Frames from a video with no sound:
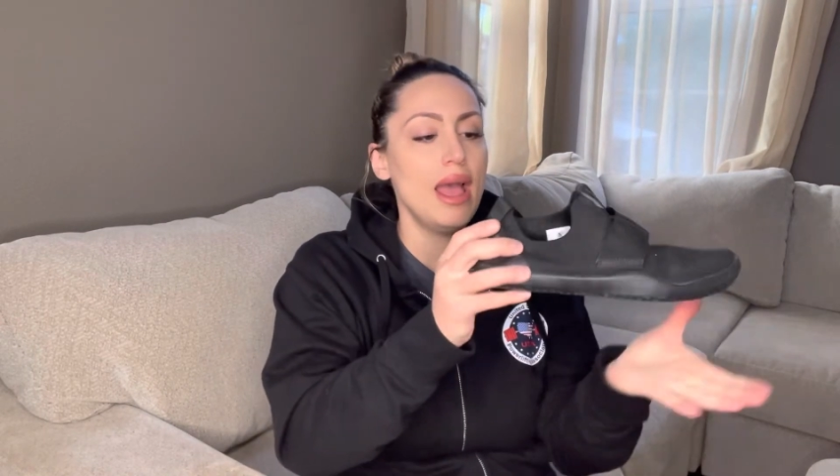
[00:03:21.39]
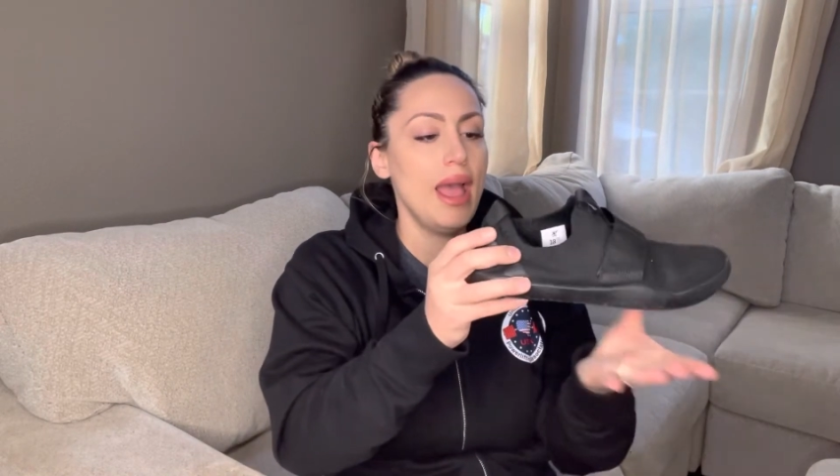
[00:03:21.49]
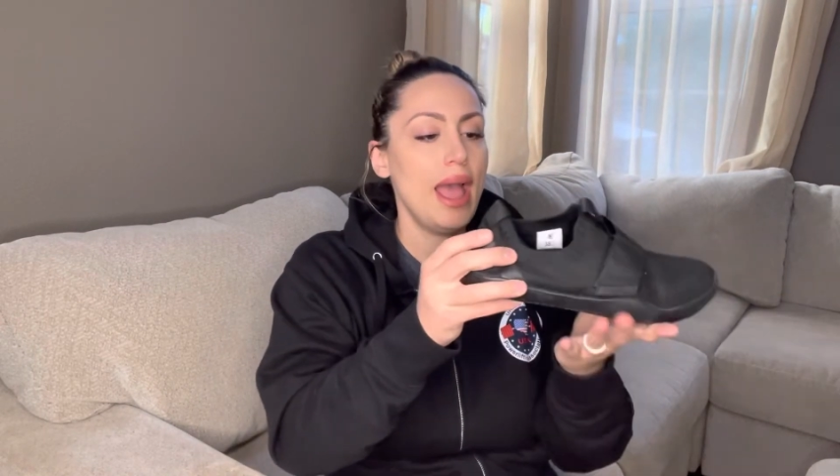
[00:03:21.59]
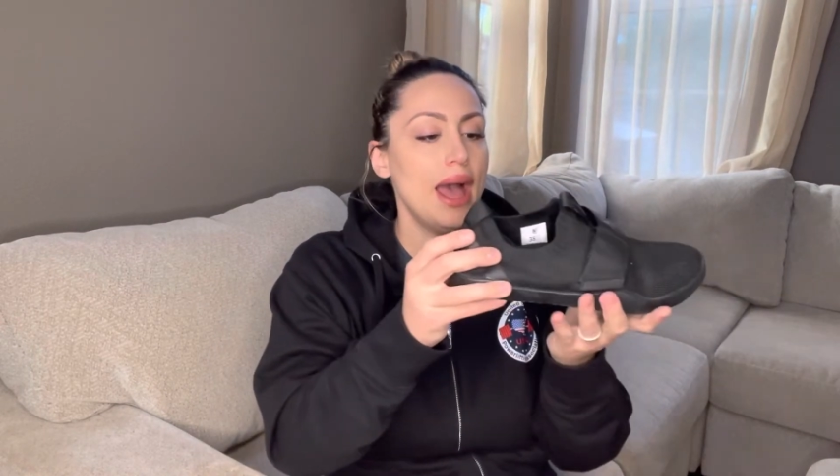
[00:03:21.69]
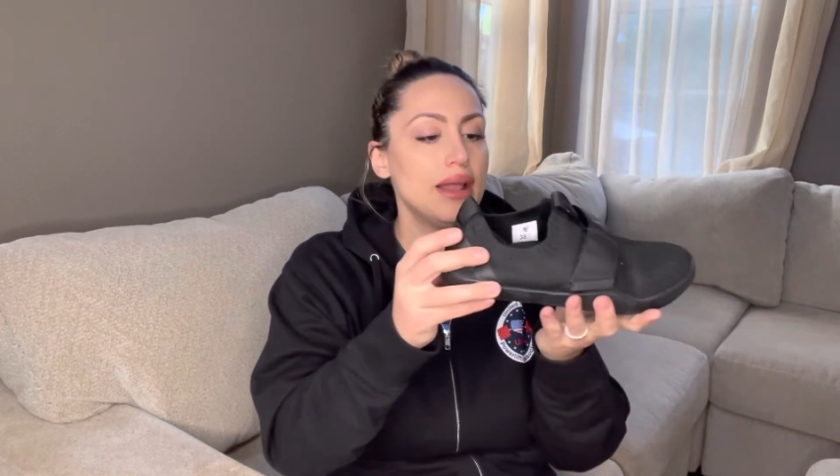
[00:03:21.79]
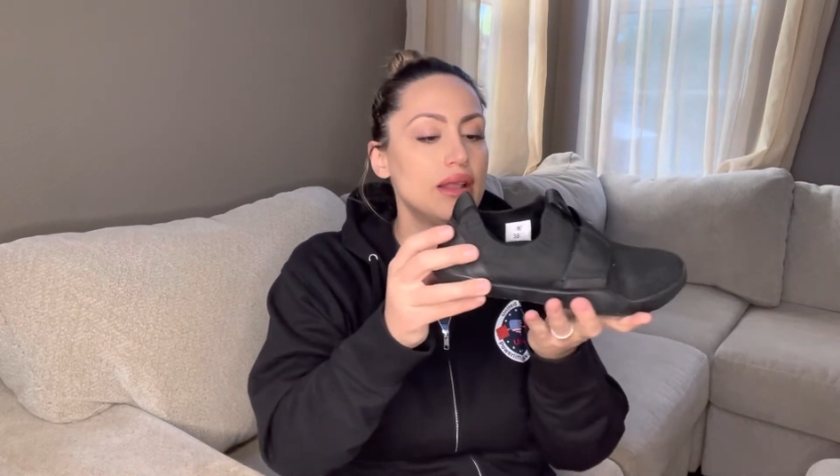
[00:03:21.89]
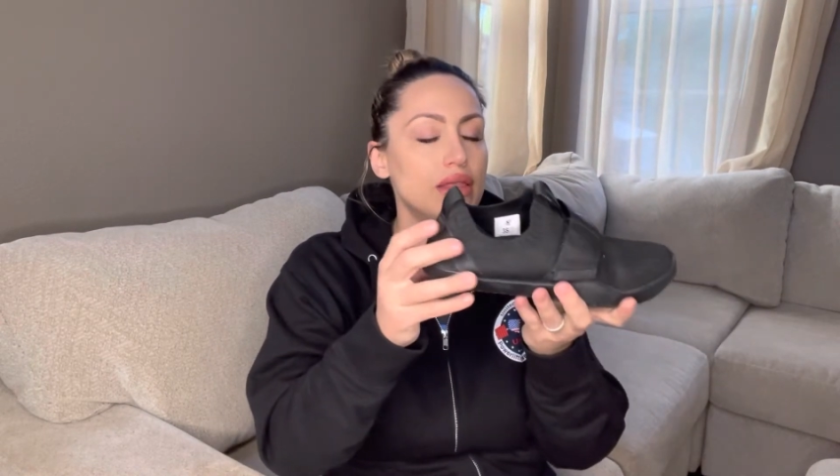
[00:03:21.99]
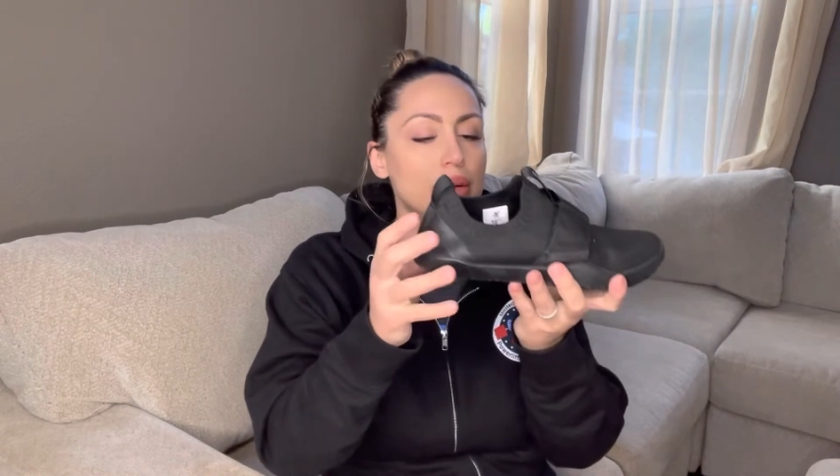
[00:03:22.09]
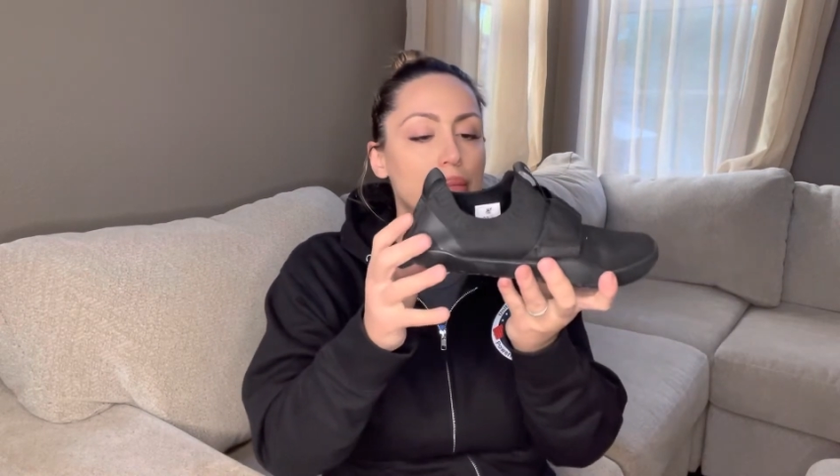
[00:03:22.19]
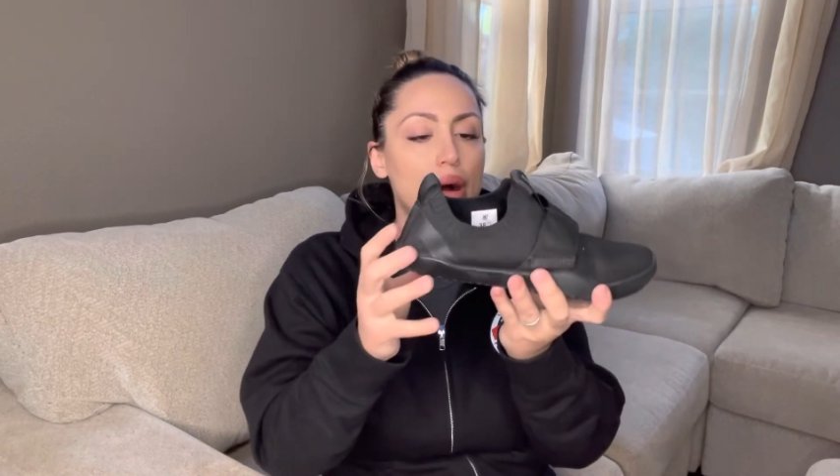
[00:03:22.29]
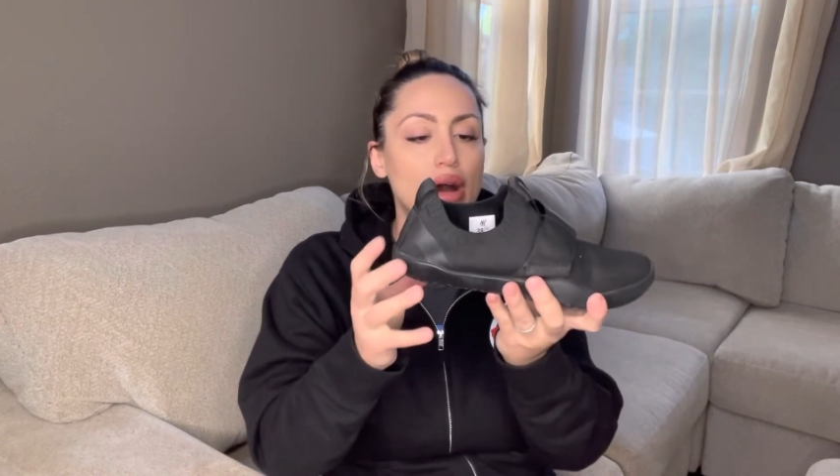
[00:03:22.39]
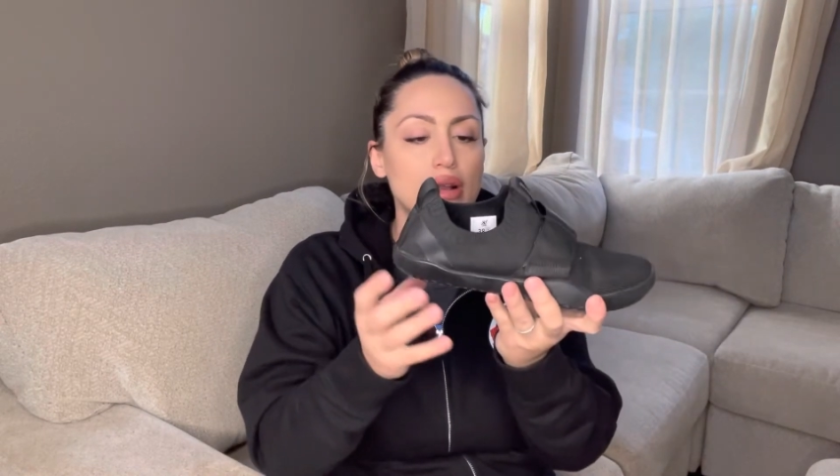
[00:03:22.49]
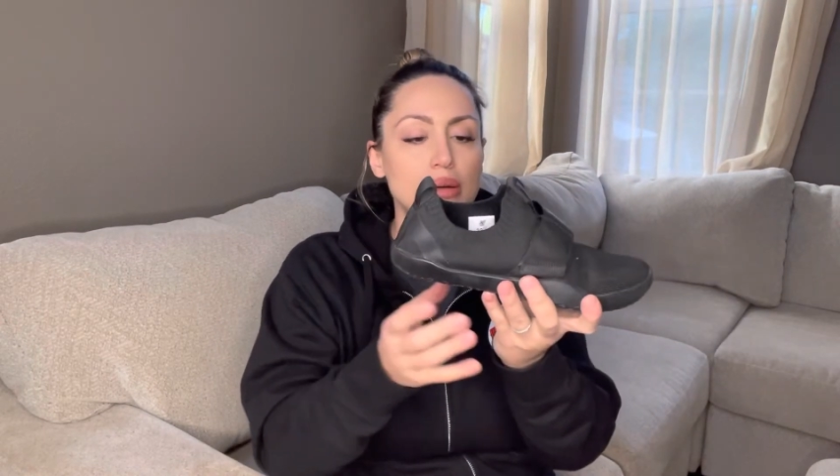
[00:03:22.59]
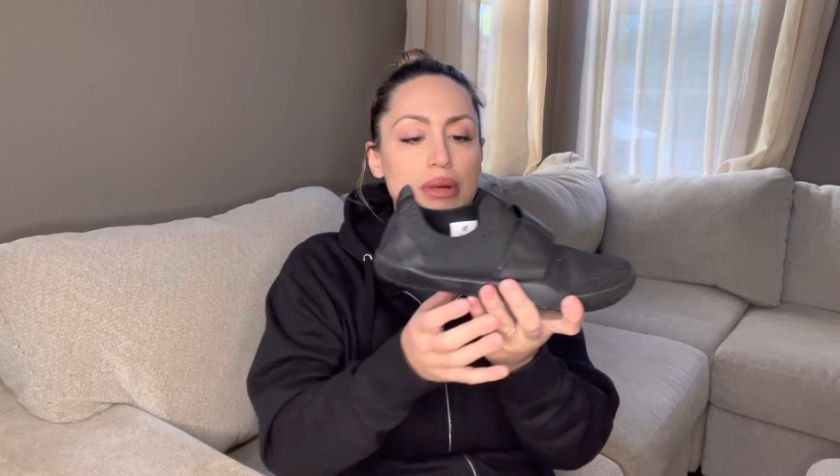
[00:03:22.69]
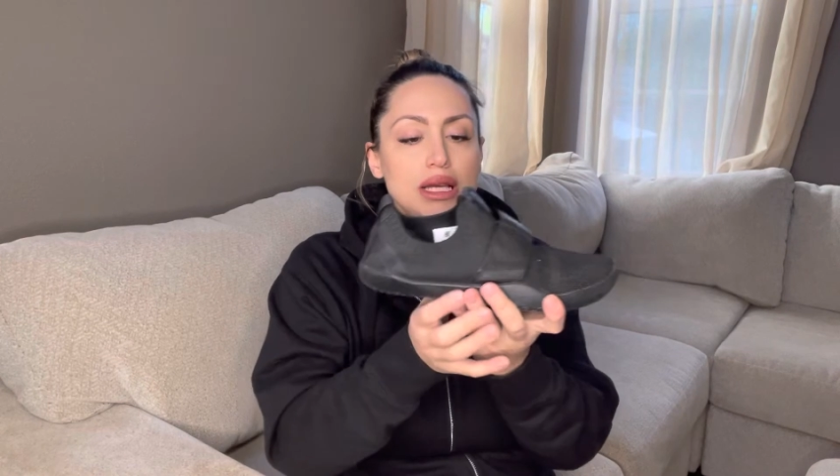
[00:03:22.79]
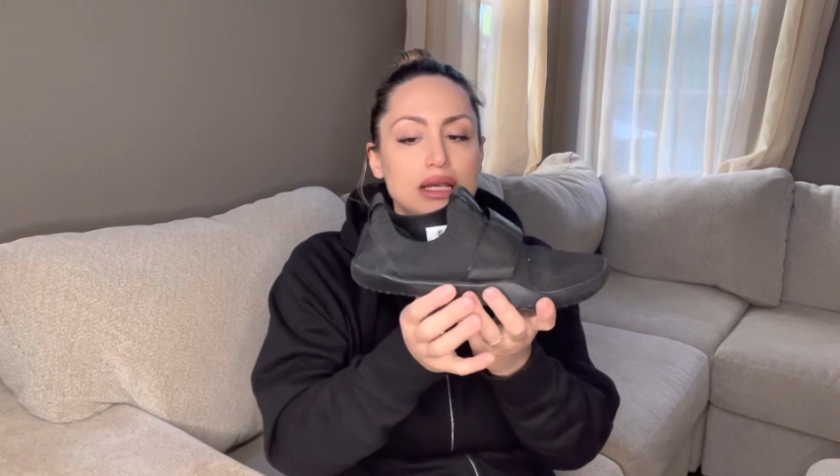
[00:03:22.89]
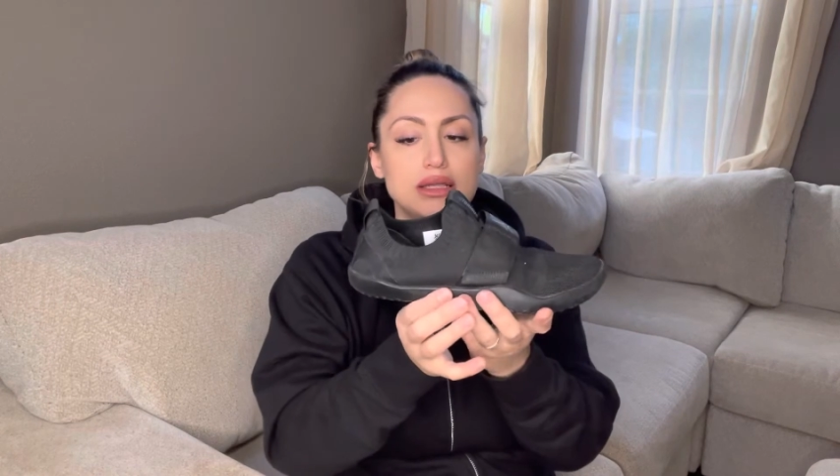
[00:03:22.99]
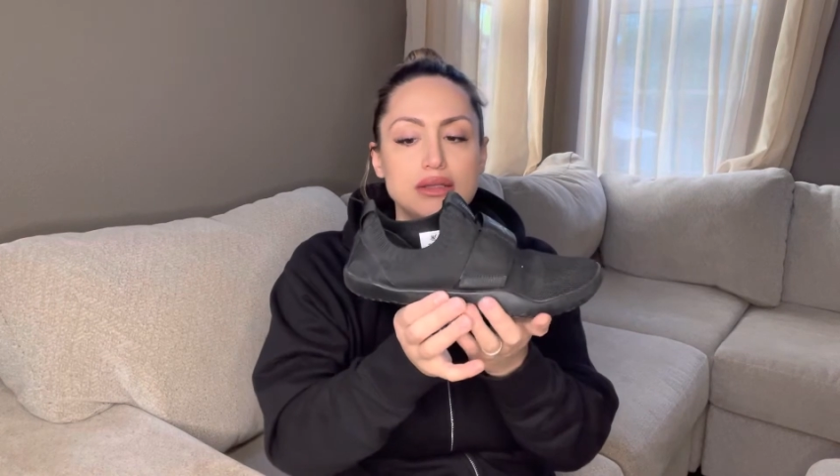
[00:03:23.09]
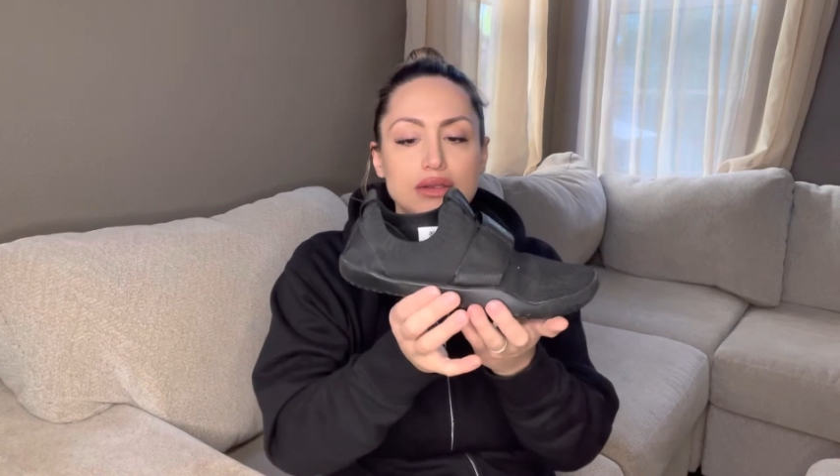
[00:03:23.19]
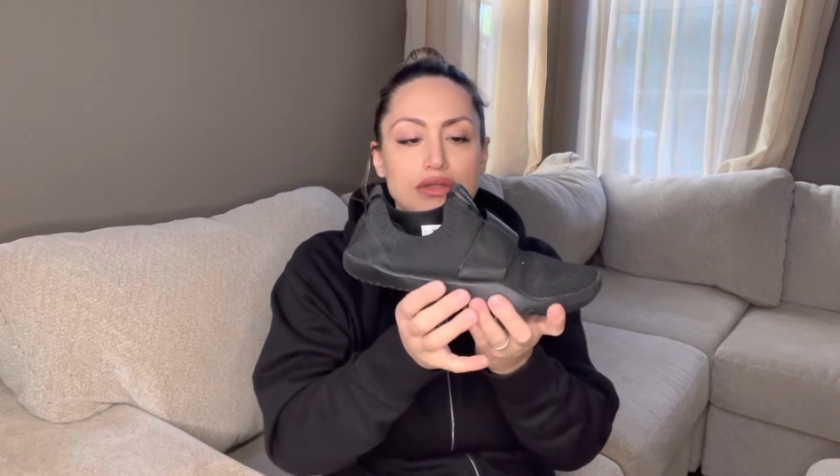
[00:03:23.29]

and the bottom is